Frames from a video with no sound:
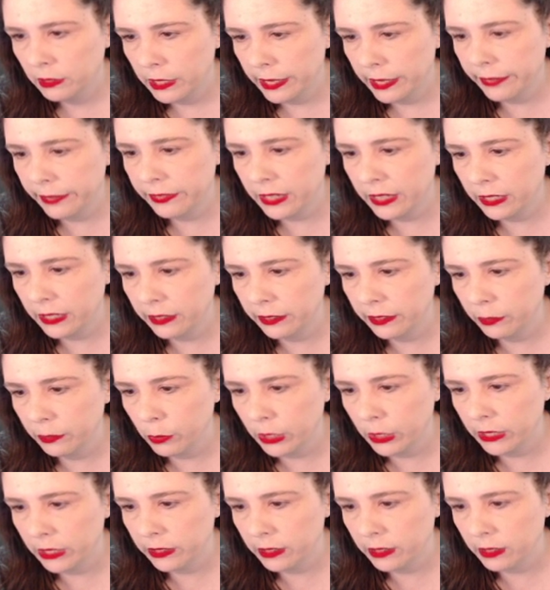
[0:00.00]
And then
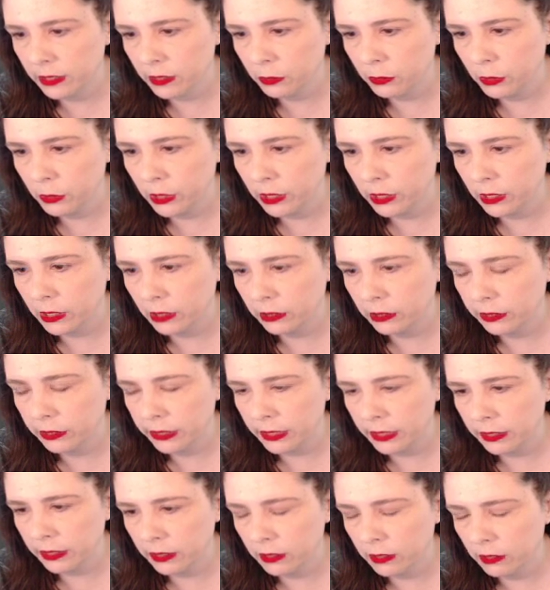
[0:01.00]
when it doesn't work, I'll
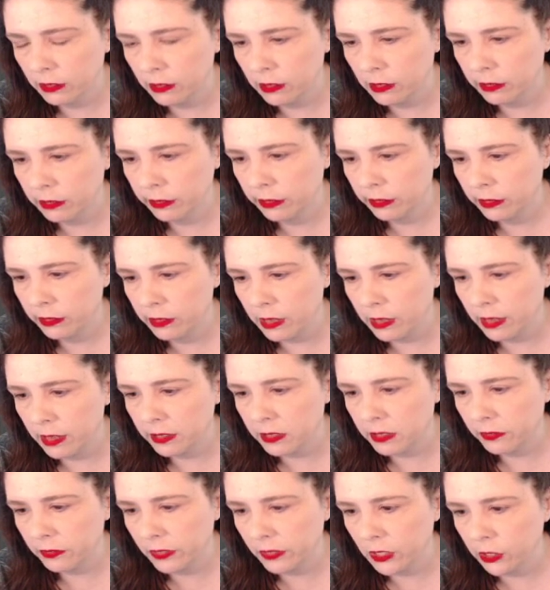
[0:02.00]
send it along as
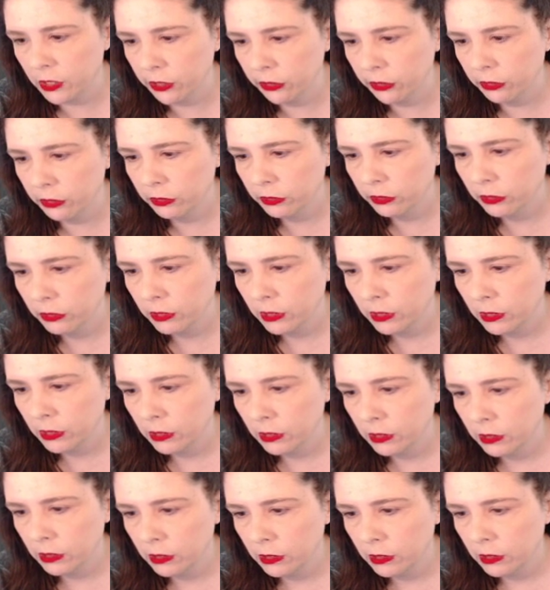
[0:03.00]
a video.
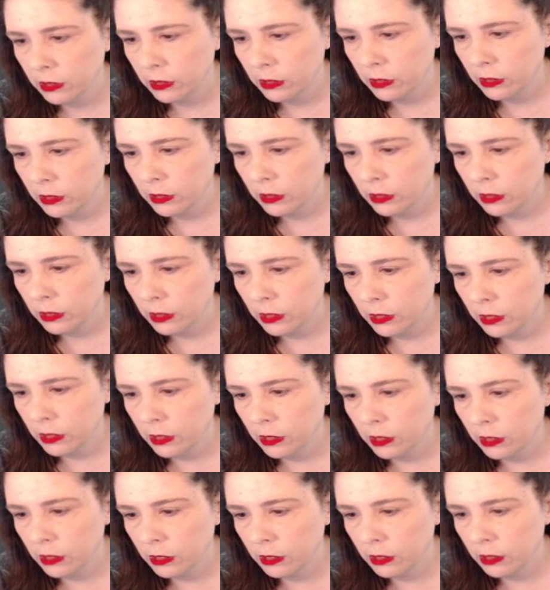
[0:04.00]

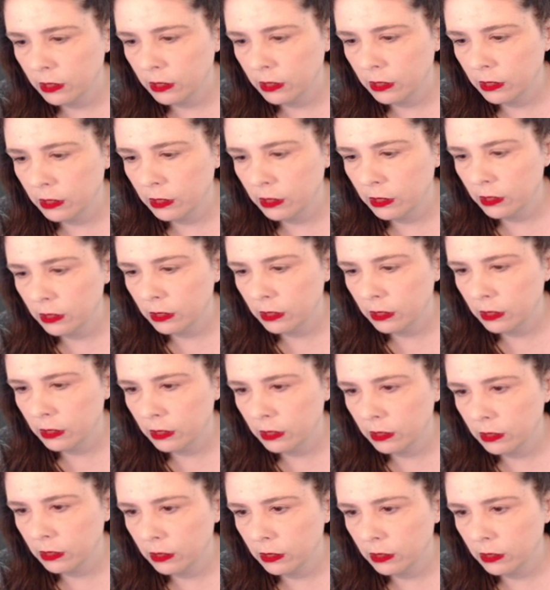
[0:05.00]

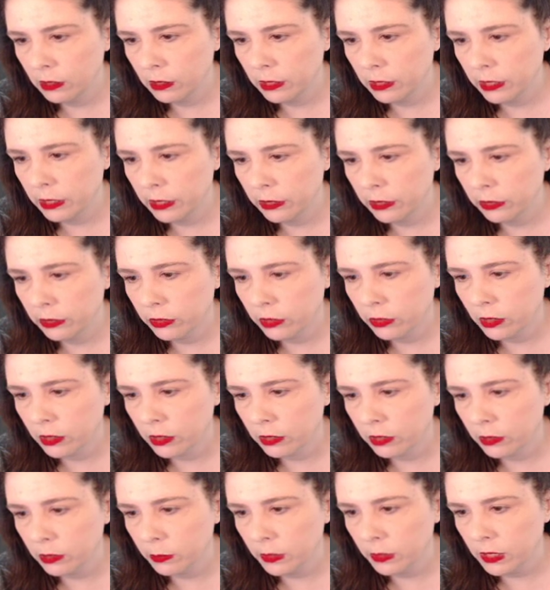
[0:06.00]
Uh house
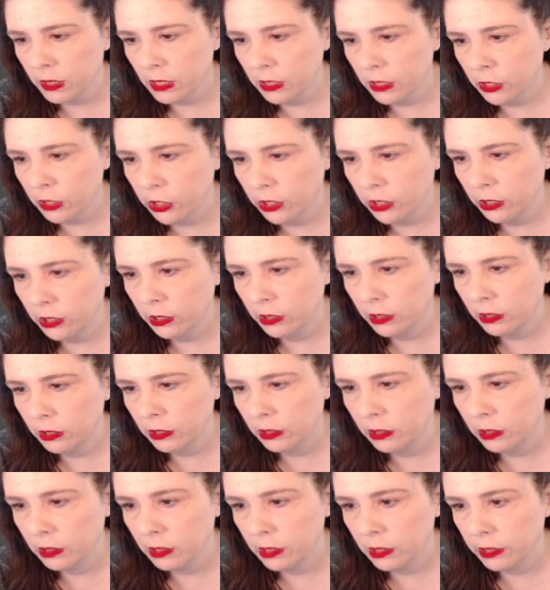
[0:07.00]

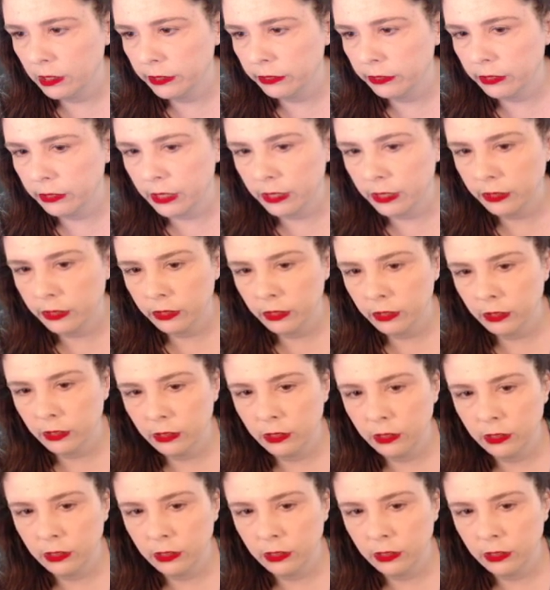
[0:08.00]
customization, hide grass.